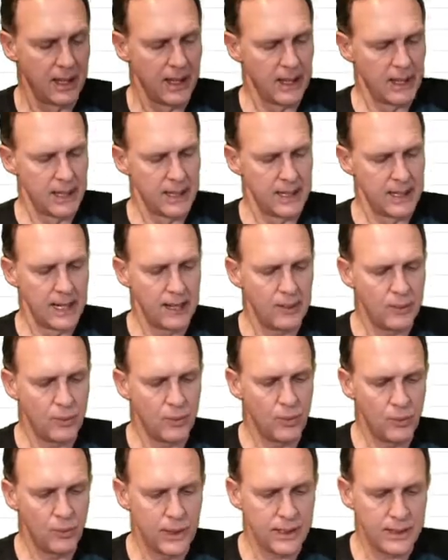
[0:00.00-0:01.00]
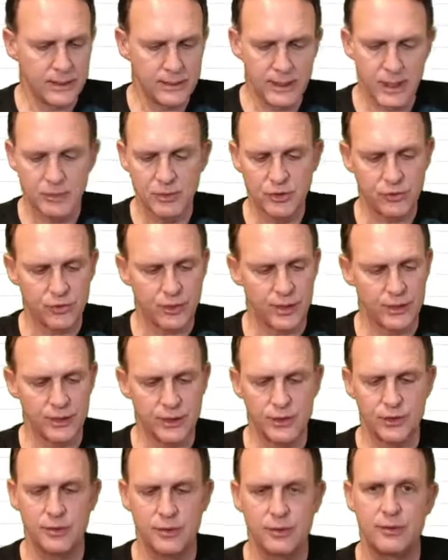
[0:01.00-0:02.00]
Now we can demonstrate
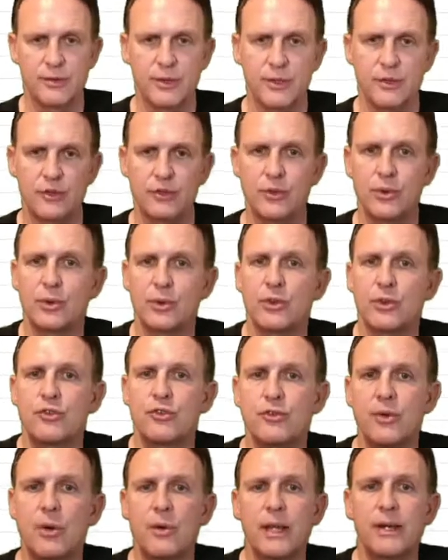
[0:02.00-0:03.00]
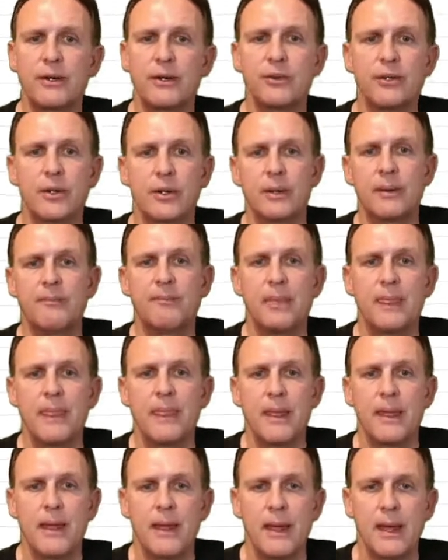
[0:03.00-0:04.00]
this. If I just do Control Enter
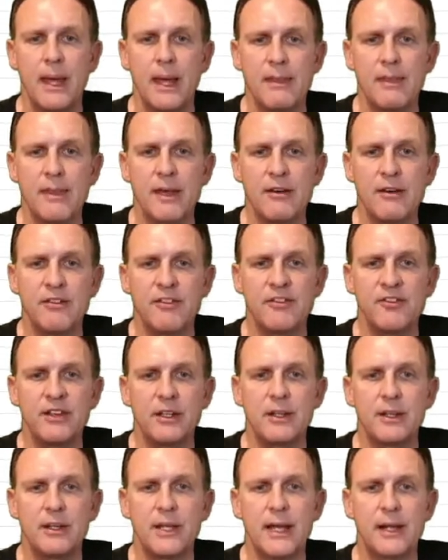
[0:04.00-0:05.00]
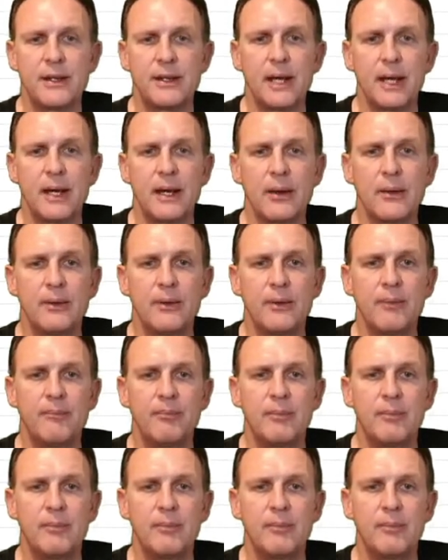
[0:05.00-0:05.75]
and then fill that down,